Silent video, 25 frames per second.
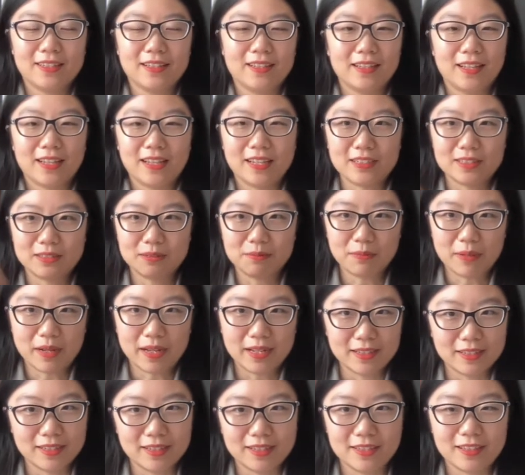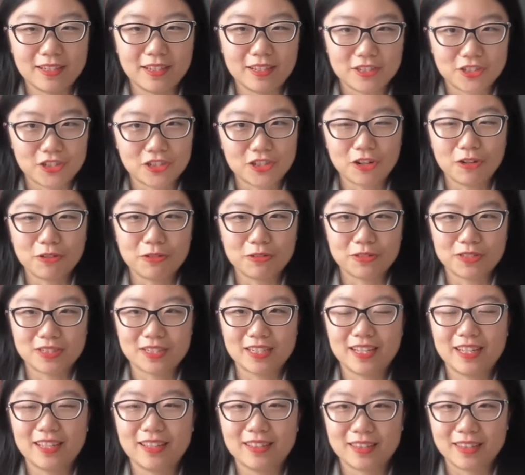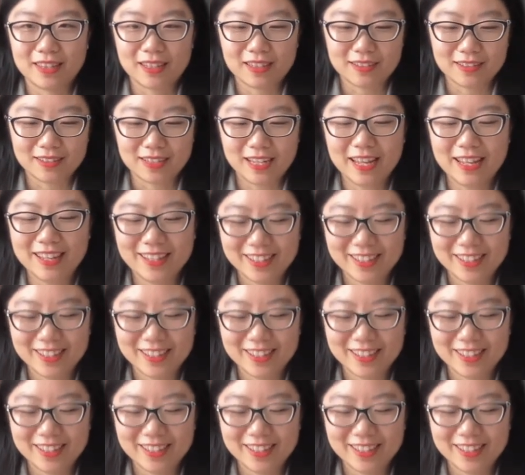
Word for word: His it shows the